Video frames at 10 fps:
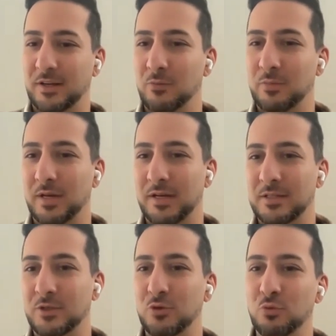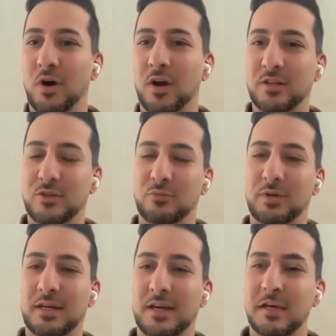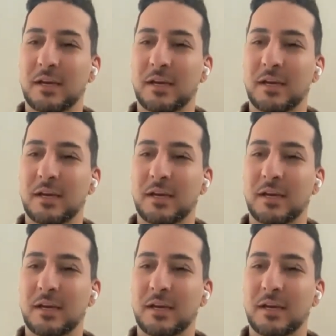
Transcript: you know, because you wanted to be